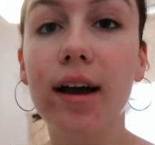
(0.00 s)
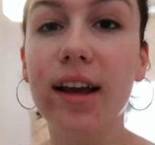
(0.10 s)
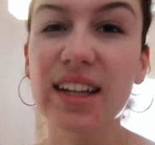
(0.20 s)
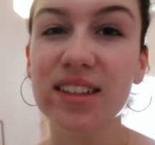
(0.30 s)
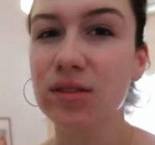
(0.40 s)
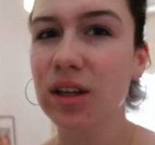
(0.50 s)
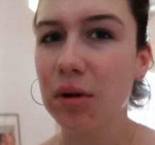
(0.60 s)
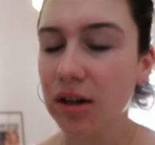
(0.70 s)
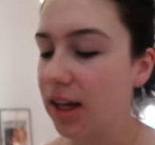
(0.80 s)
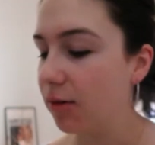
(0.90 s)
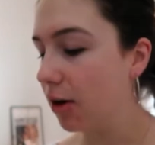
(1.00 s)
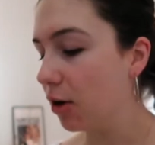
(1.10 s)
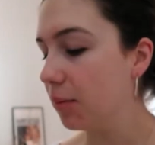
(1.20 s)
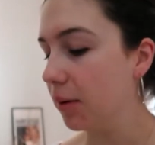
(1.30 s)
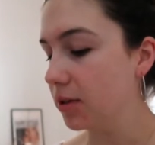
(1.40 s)
it doesn't really work that
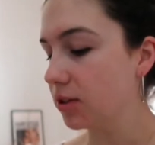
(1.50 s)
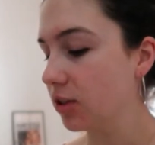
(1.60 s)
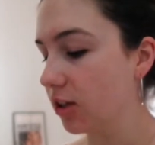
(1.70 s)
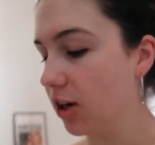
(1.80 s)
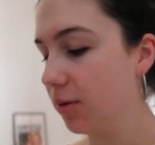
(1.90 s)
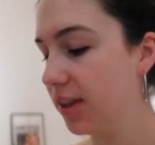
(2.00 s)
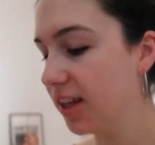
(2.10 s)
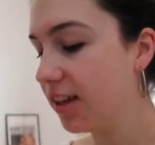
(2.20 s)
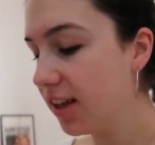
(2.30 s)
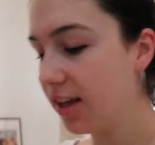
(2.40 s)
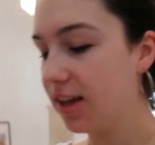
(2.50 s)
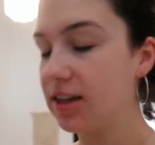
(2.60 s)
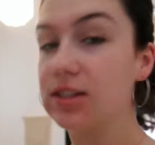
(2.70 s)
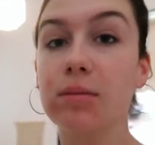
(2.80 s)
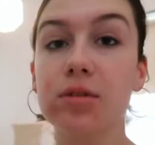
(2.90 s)
well, but we're just gonna go with it.
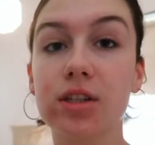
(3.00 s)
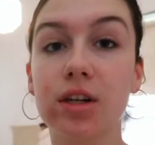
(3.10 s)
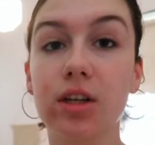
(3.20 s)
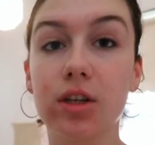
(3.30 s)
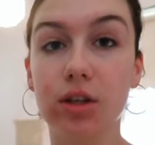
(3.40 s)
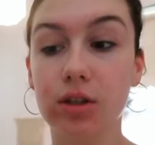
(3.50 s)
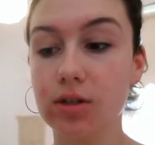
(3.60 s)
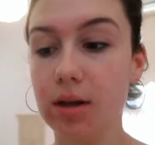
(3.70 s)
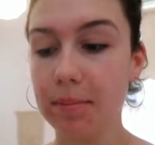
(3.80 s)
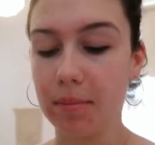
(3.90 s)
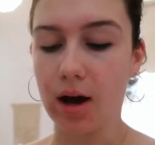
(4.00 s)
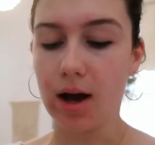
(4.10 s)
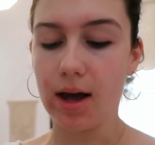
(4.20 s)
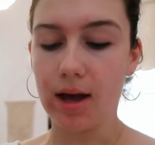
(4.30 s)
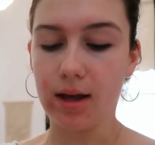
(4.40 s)
So I'm just gonna use
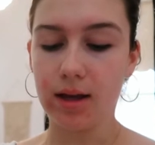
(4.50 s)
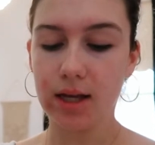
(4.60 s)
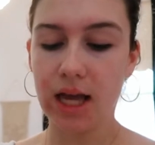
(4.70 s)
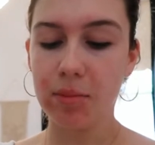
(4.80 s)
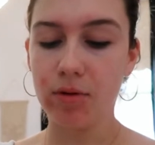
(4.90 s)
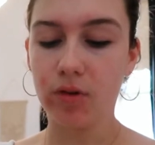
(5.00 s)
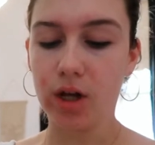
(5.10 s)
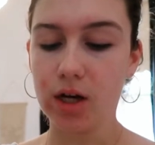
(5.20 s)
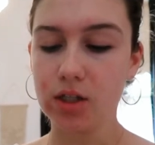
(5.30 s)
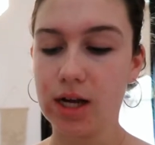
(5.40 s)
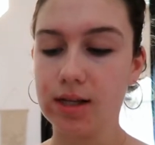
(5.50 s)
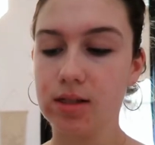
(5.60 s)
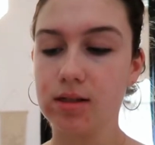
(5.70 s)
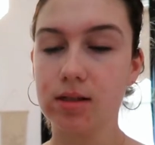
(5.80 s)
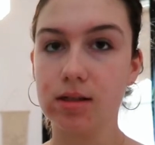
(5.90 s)
my Camouflage
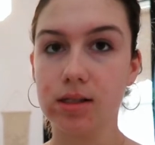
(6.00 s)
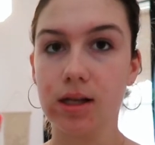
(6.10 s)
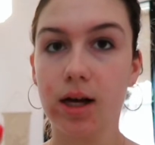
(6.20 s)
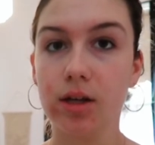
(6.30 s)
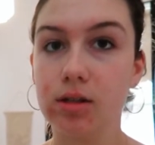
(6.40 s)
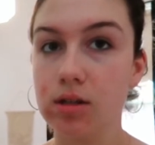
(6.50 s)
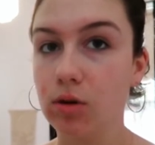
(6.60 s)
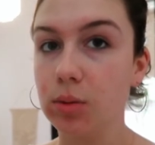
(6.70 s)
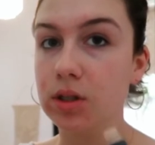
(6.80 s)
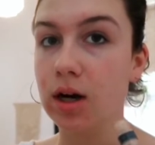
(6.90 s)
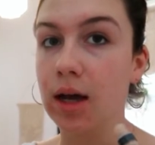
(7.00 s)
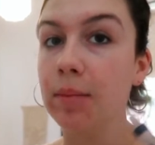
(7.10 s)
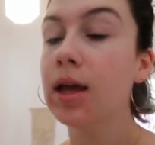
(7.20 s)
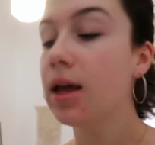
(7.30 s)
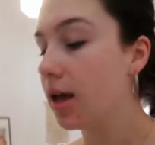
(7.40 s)
Essence Concealer. I use this all the time.
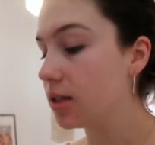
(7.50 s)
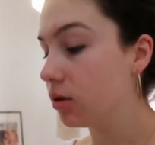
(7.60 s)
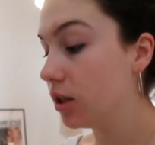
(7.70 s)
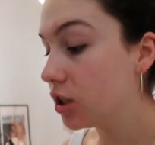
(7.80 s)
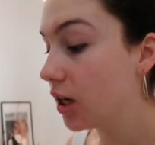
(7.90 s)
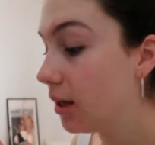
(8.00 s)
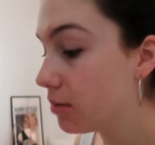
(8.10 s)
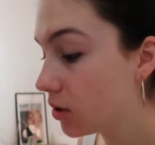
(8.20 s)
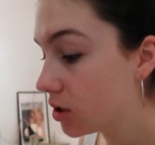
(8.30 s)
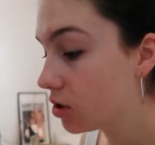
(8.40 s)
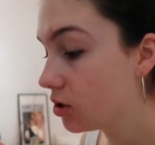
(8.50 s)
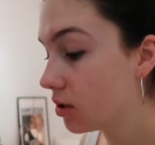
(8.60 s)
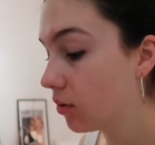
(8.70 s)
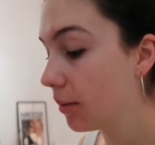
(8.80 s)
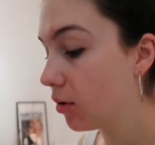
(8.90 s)
It's really cheap, so I just use
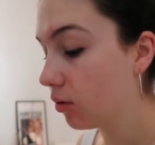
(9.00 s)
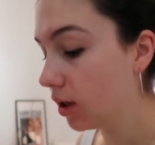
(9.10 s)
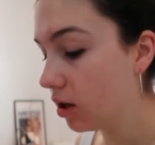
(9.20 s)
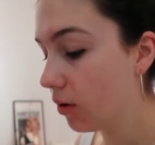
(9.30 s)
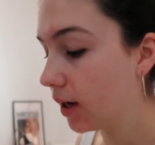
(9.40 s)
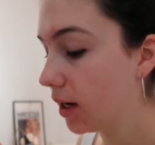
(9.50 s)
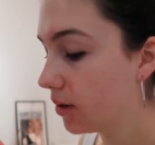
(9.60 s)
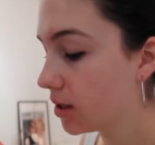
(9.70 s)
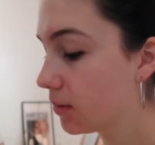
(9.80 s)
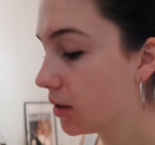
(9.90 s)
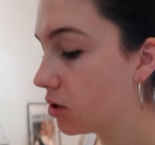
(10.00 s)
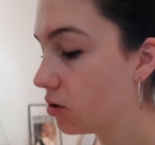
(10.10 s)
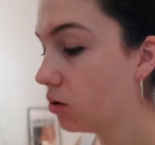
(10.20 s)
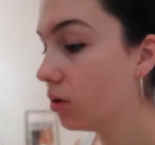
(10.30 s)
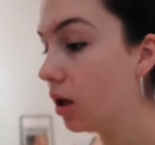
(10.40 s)
it when I'm not really going anywhere
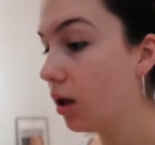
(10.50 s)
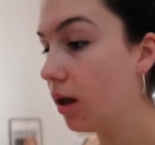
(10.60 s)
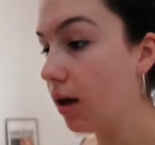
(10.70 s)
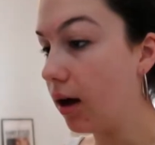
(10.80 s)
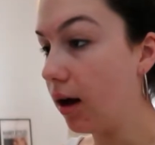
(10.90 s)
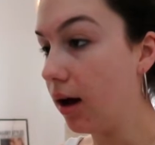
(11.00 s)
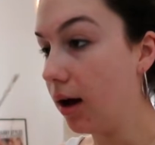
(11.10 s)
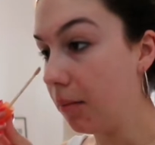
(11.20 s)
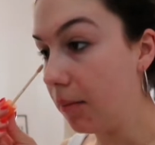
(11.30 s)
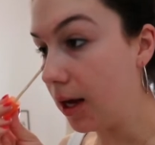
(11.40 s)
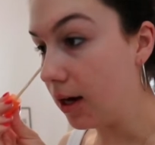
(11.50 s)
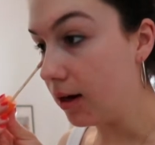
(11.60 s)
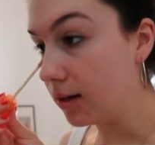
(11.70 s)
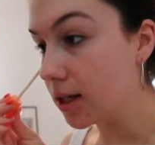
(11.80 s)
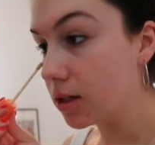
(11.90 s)
special. And it
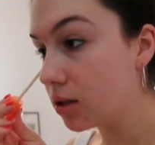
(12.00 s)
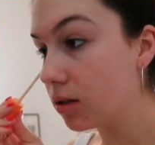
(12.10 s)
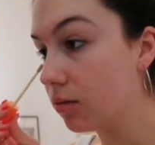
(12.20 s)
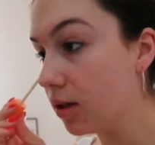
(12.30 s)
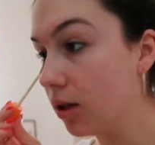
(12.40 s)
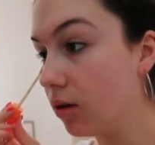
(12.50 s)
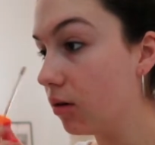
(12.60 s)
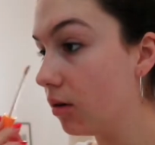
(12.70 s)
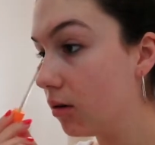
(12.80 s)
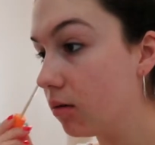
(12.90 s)
is actually really good.